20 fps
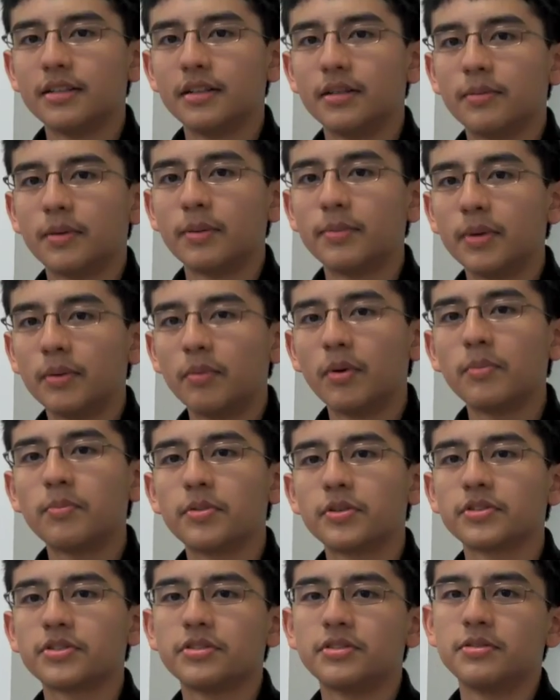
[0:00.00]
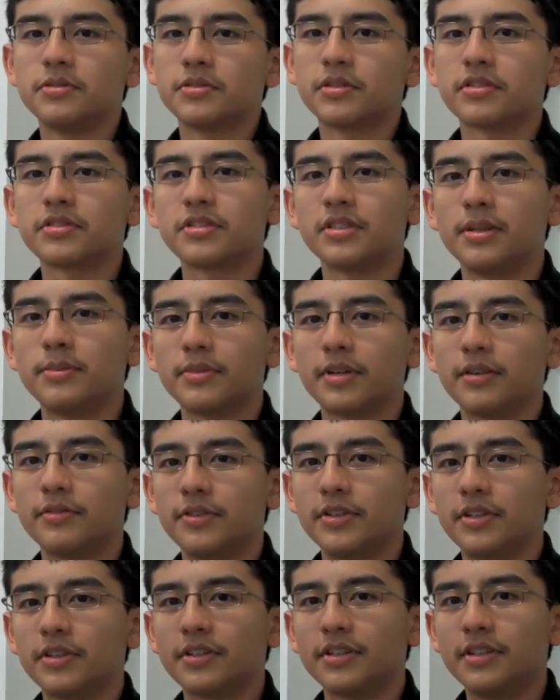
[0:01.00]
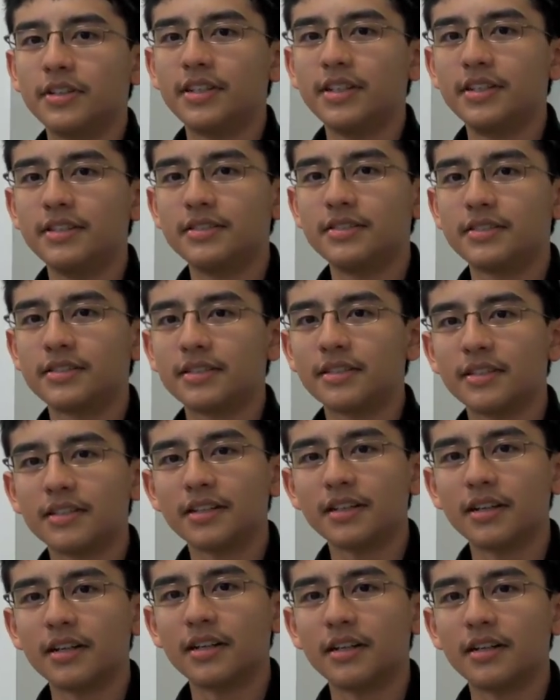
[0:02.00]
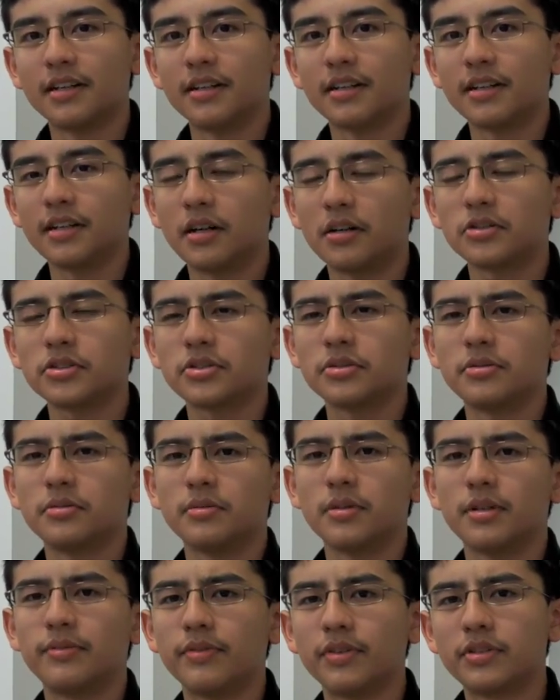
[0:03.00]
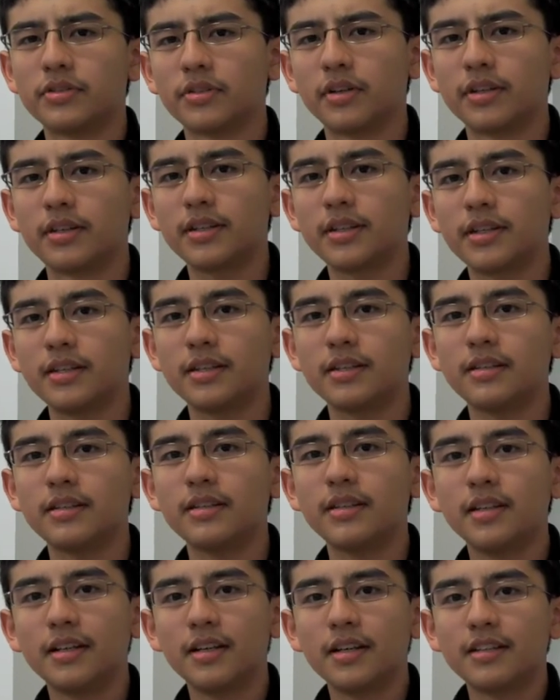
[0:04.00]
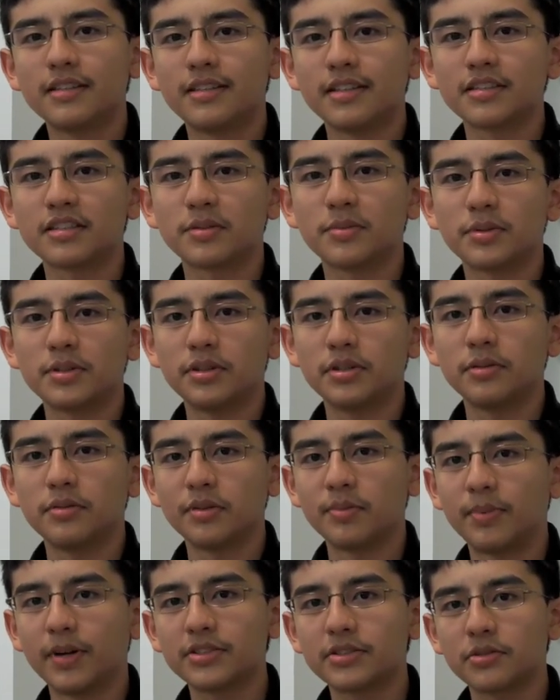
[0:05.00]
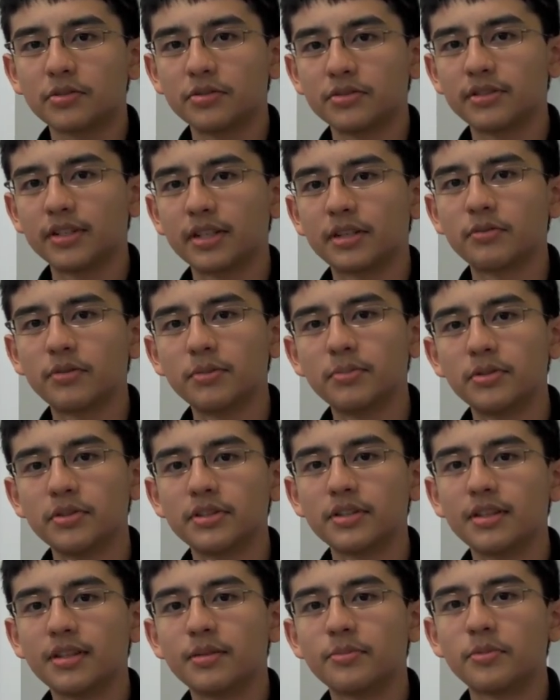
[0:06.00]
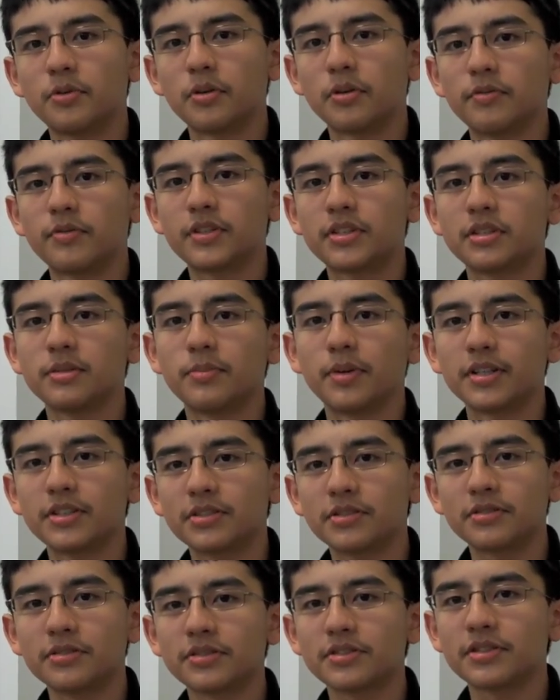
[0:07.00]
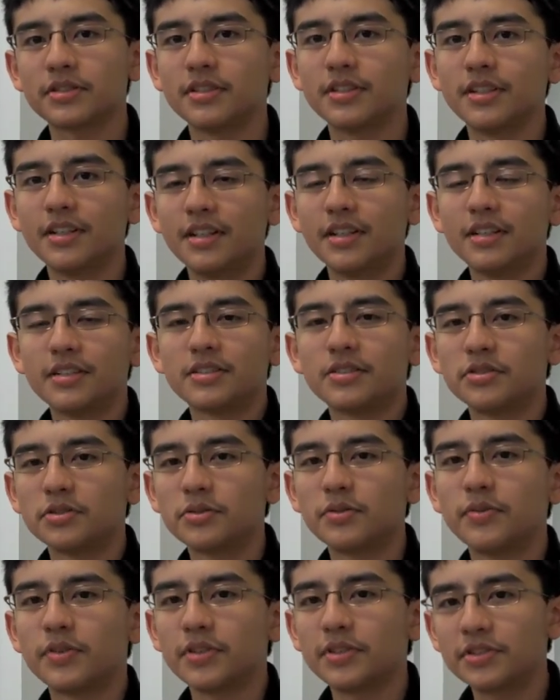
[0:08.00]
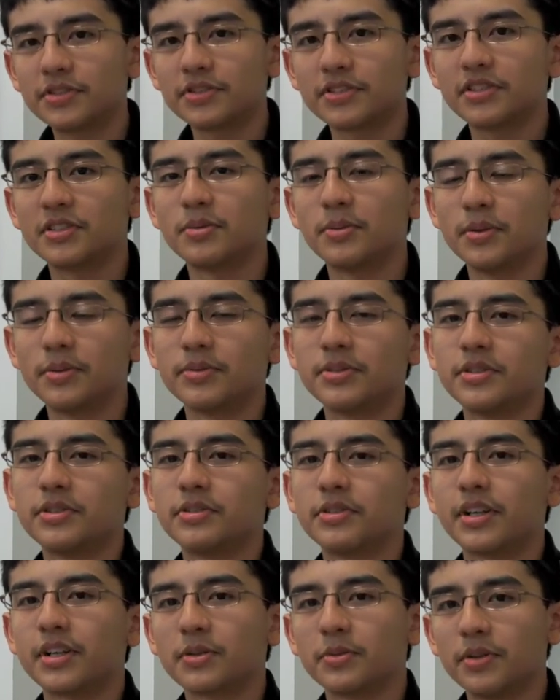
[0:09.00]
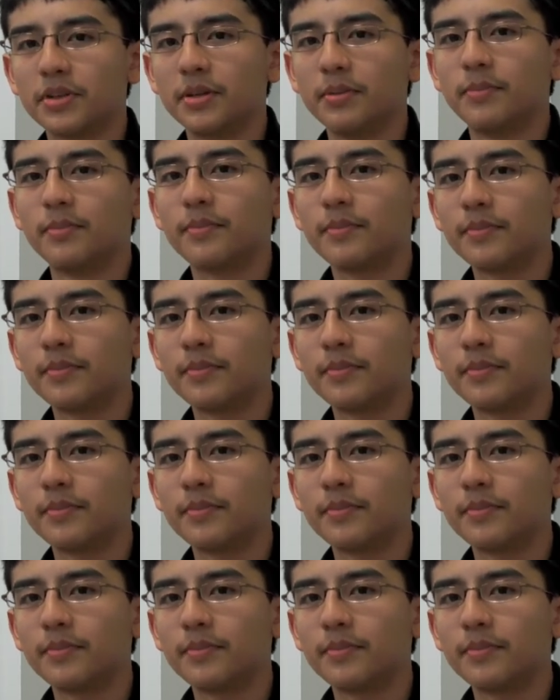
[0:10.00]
I met one person who's also named Javier, and he's also an inventor. I think he does something to do with bicycles, like rebuilding them or fixing bicycles. So it's very interesting to be able to interact with them.